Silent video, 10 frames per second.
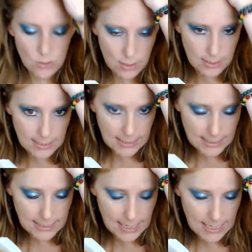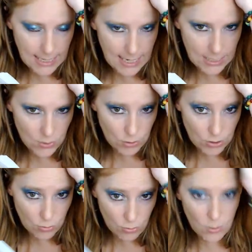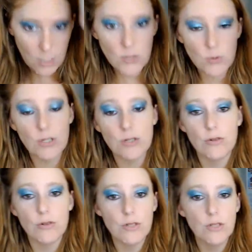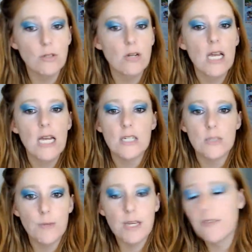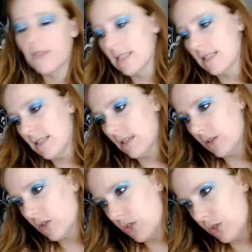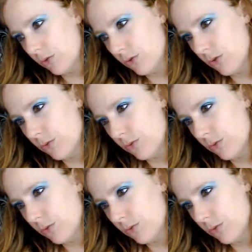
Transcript: as I say that, 2201, 2202, it's big emphasis on those twos.